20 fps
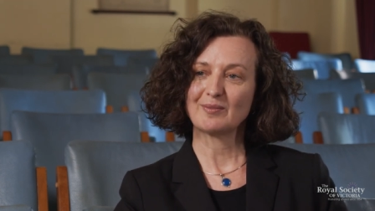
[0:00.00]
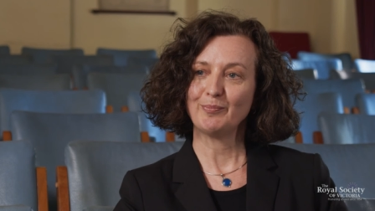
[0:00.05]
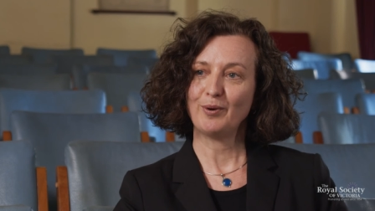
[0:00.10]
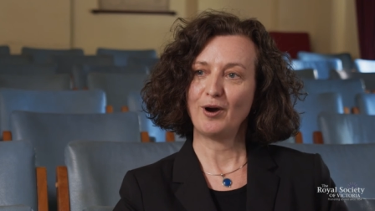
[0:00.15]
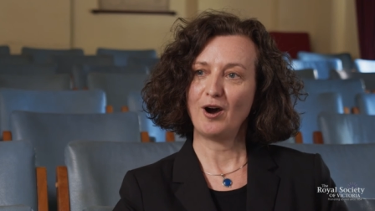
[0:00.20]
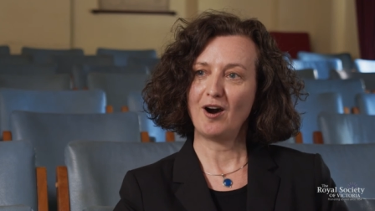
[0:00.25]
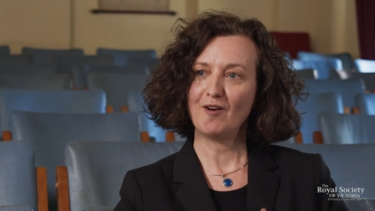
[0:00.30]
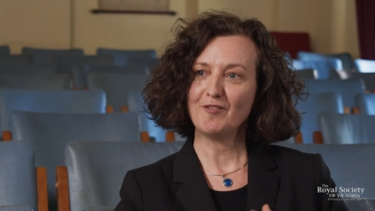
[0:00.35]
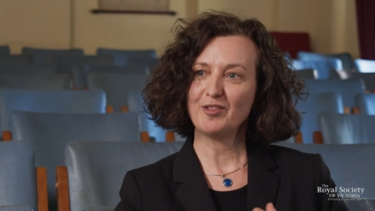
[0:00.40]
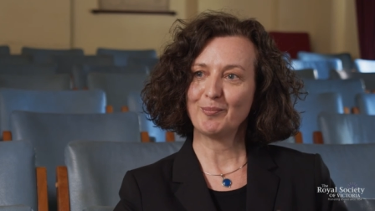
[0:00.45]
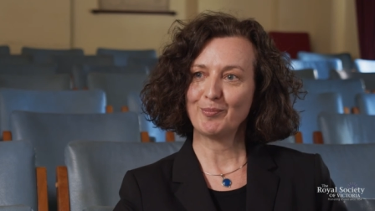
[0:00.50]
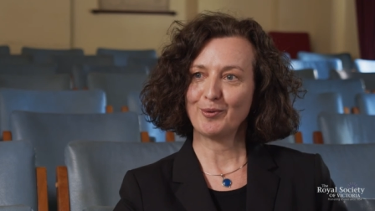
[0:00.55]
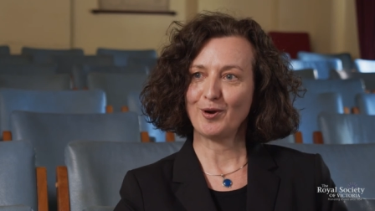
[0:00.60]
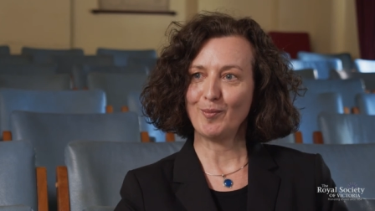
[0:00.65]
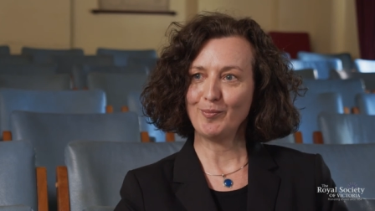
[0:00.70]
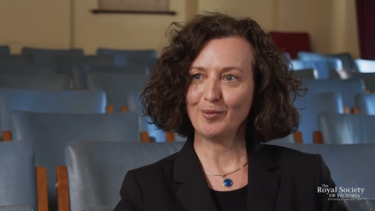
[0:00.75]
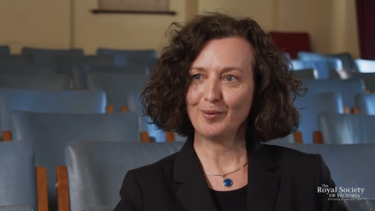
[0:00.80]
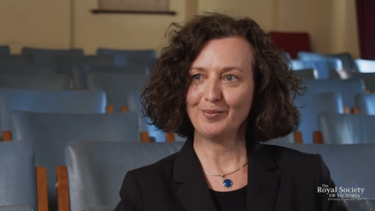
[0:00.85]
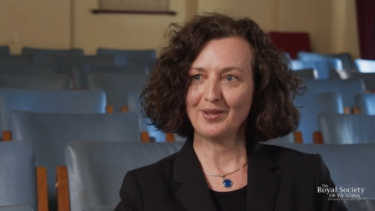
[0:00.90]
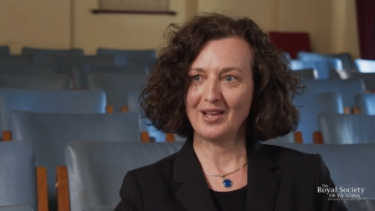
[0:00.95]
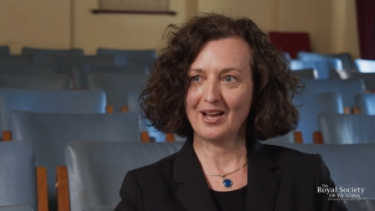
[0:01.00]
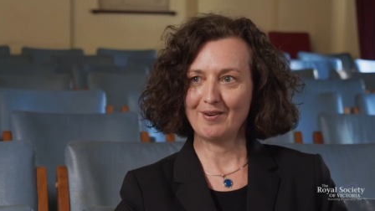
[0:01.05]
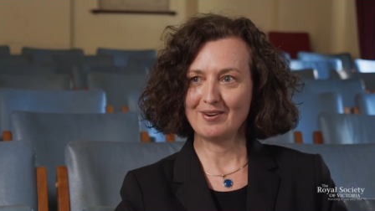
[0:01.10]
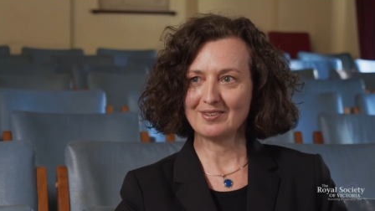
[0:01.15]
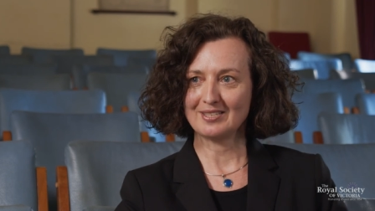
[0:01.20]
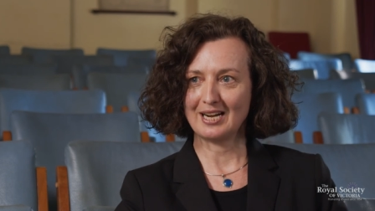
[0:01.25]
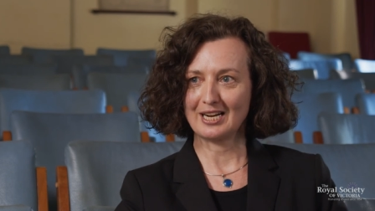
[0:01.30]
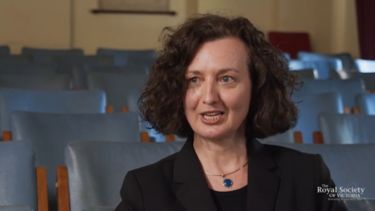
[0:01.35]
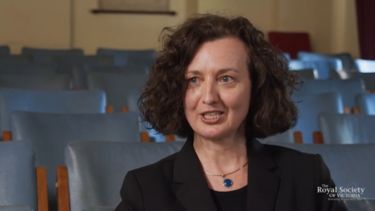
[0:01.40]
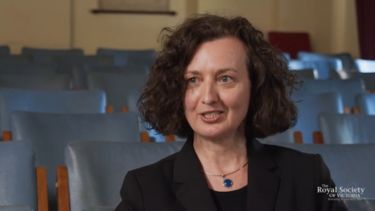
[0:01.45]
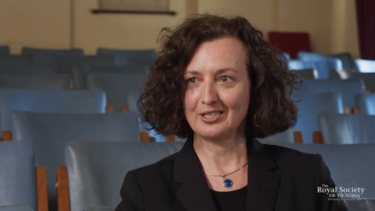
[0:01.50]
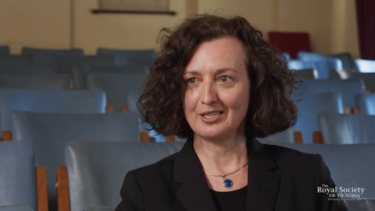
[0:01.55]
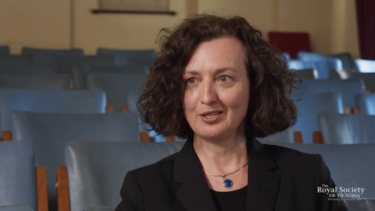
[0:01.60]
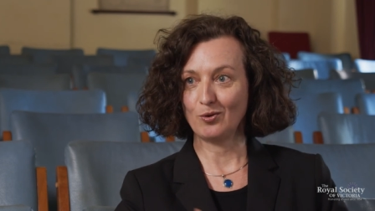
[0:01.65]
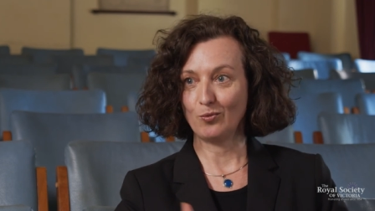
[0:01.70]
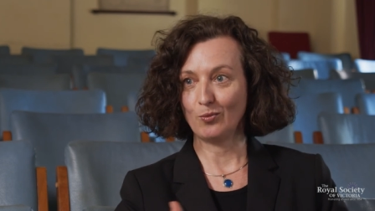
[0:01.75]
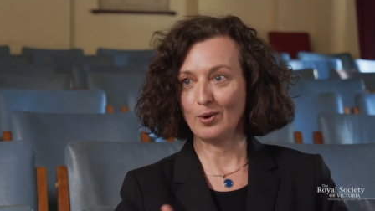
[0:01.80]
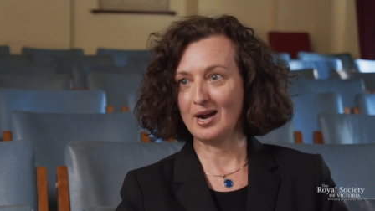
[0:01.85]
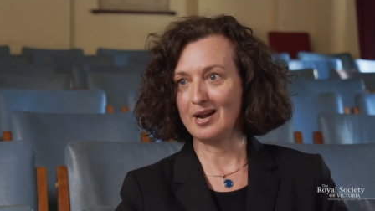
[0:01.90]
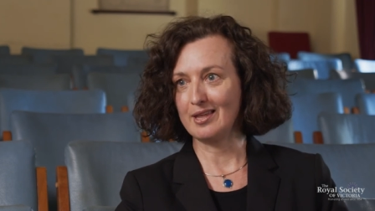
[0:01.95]
And part of the problem there is actually
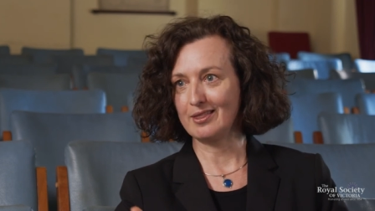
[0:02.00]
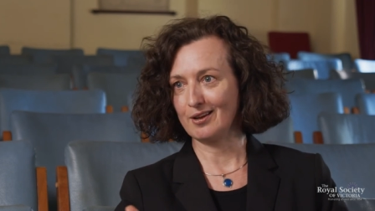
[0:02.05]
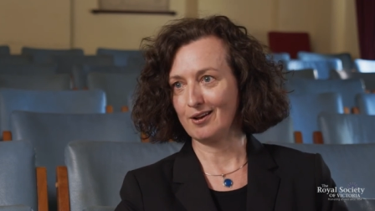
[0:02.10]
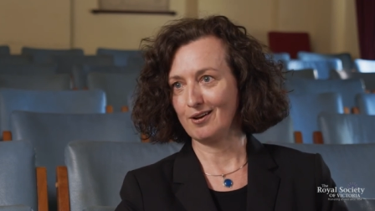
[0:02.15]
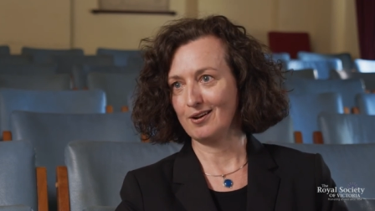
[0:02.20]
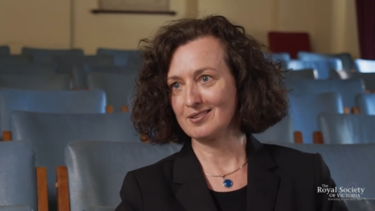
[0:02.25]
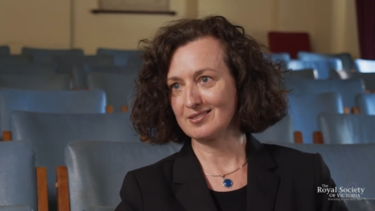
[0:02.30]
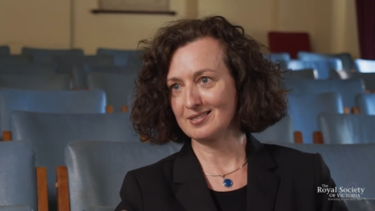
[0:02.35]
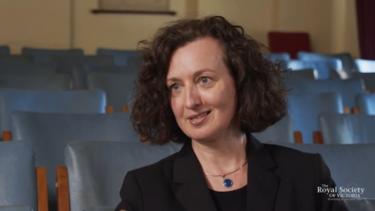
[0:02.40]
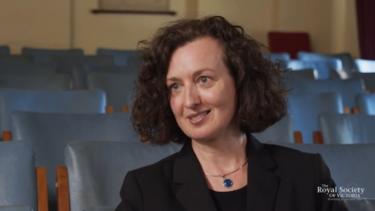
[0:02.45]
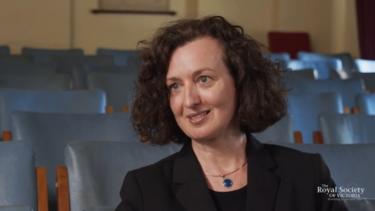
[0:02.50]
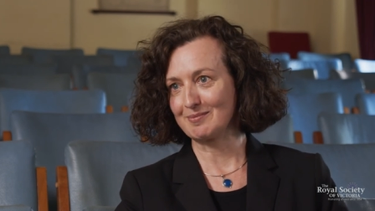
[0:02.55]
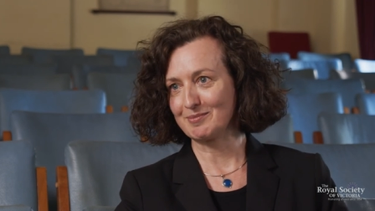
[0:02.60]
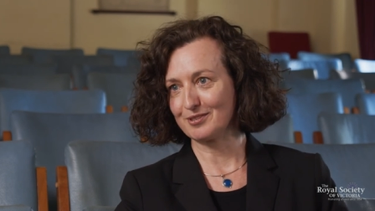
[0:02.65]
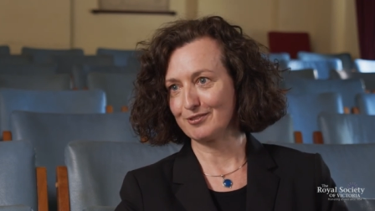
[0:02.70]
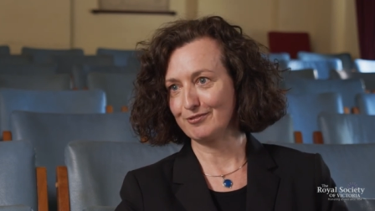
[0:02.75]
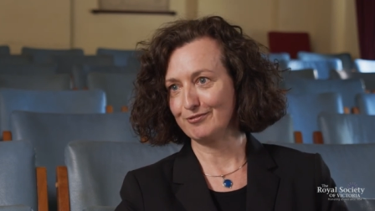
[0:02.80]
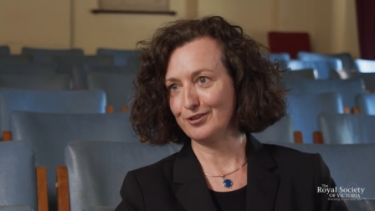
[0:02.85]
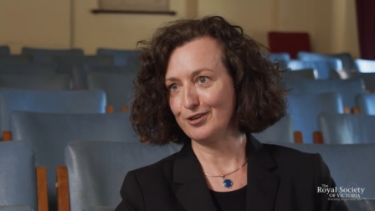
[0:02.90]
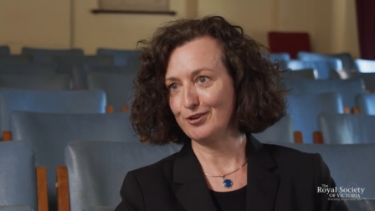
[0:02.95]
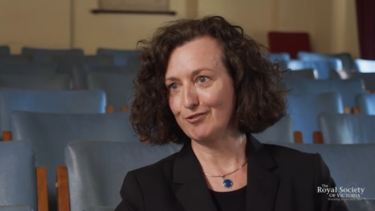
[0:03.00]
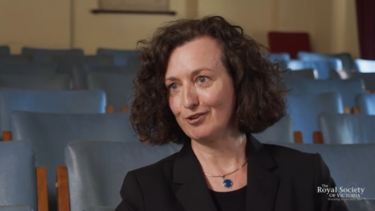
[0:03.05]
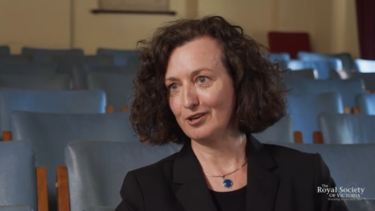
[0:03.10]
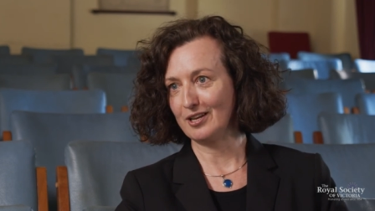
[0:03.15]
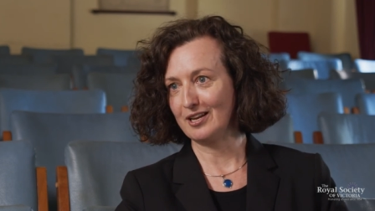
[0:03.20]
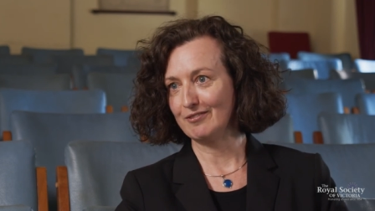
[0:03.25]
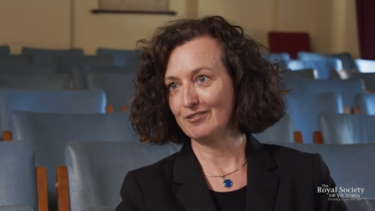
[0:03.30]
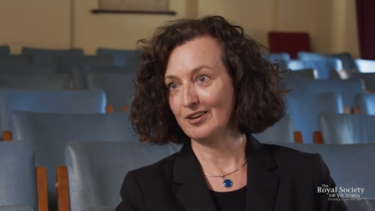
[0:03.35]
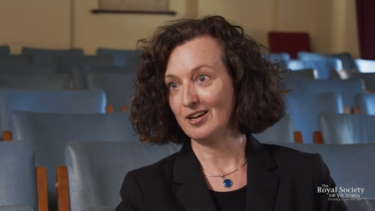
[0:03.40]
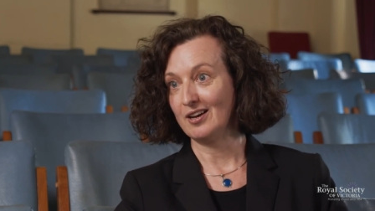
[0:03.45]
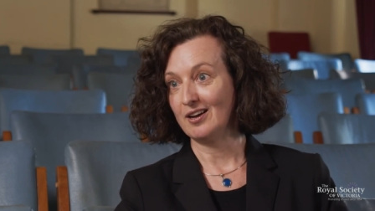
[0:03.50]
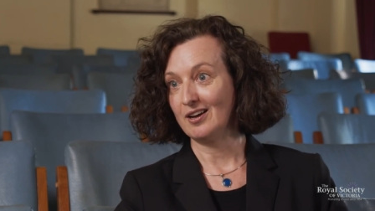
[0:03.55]
the way that our systems of food relief